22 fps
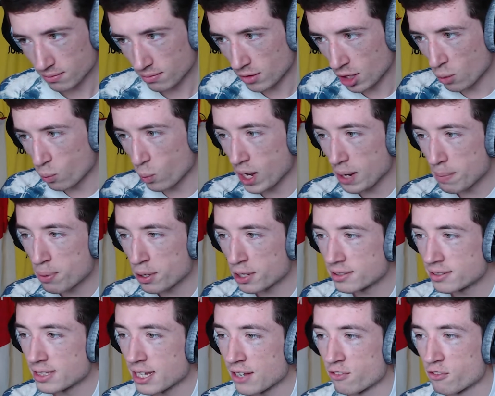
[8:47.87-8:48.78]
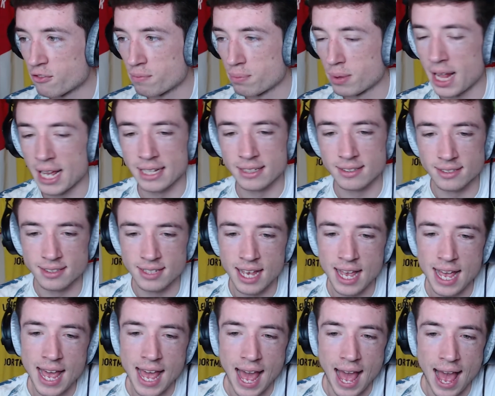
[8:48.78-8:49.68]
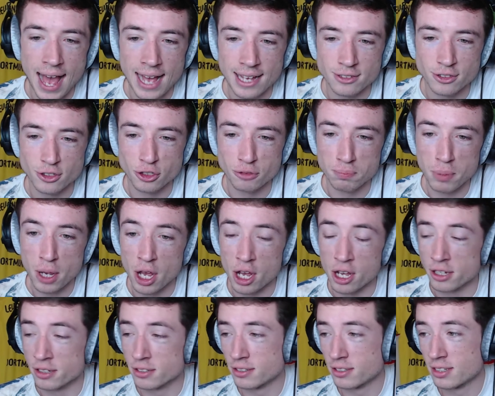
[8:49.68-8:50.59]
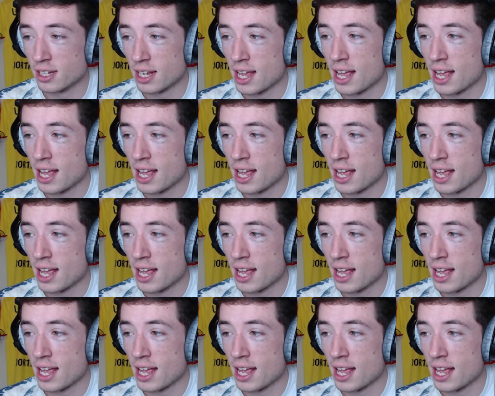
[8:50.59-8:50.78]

We put 7th place as Spurs.